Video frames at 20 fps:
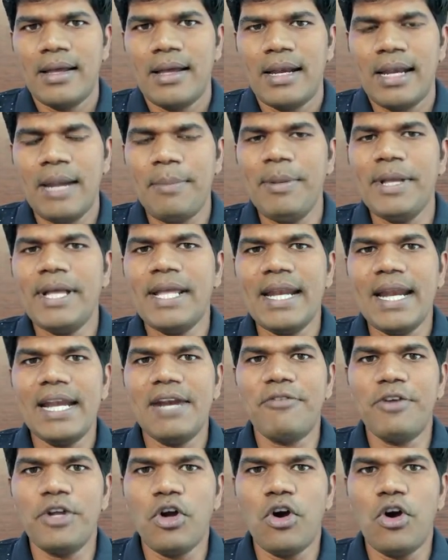let me create
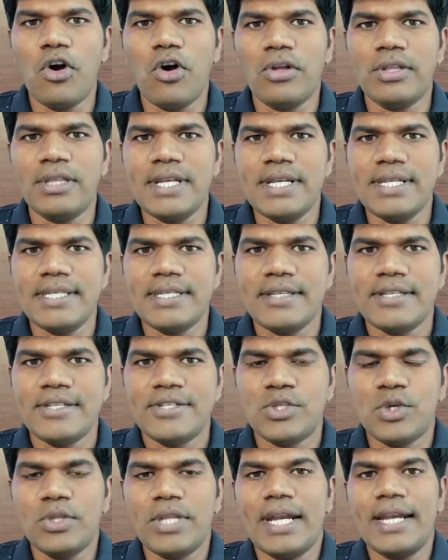a video on this
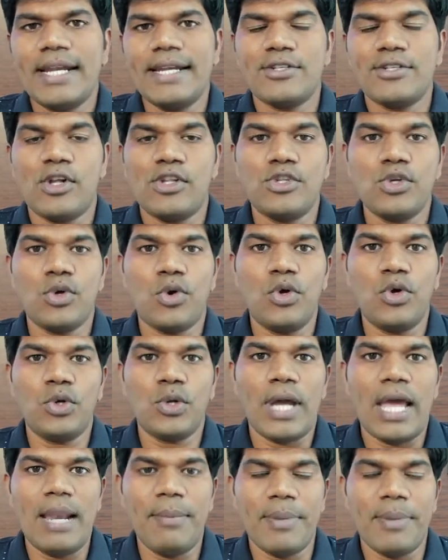so that it is also going
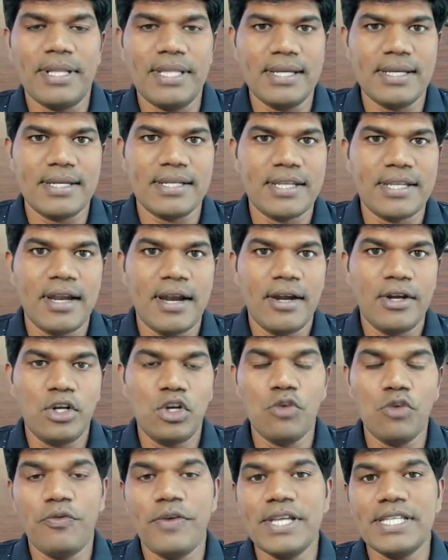to help others
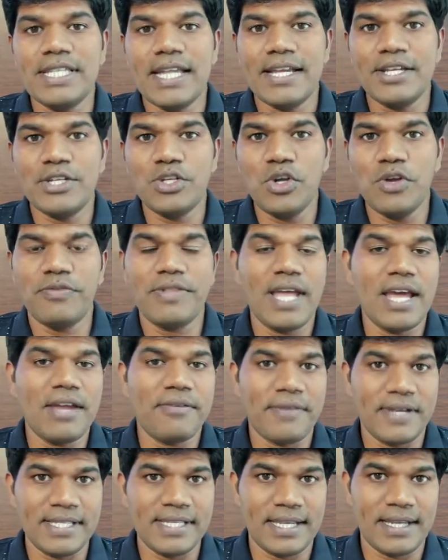to fix the issue if they are
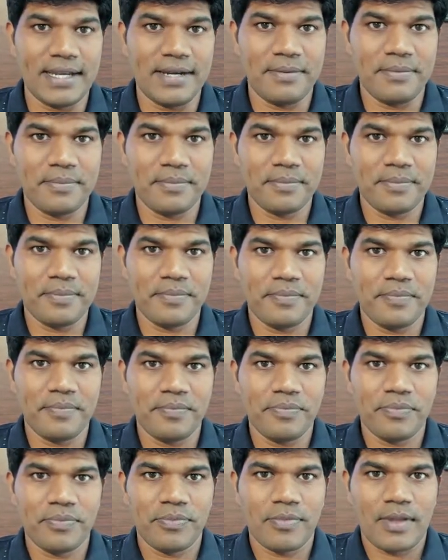facing it.
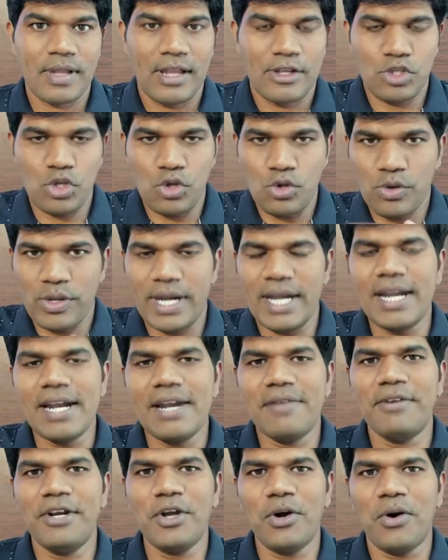So you created
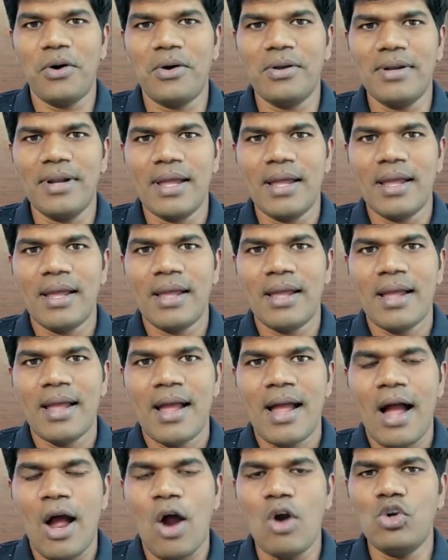a video on
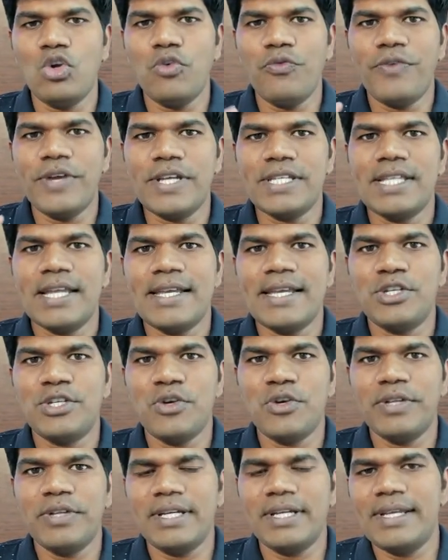how to fix the
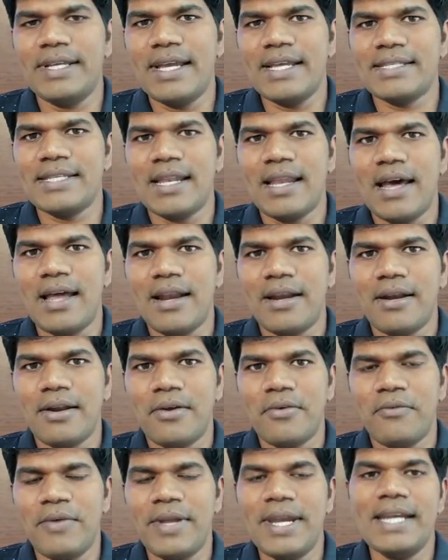issue with the DSLR
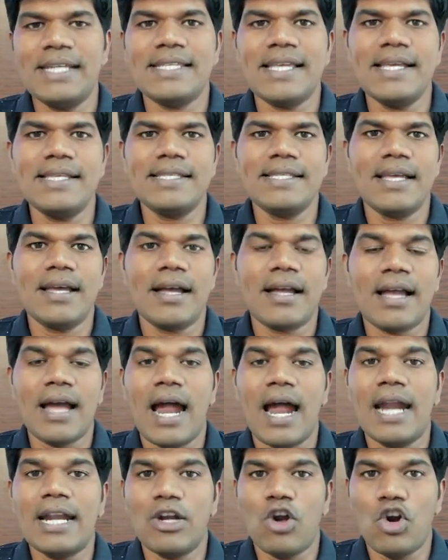when it says
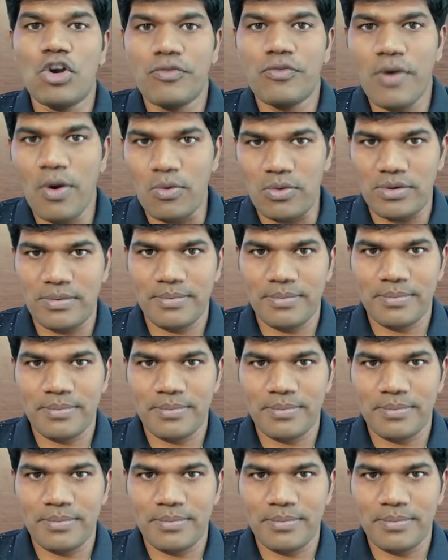card not found.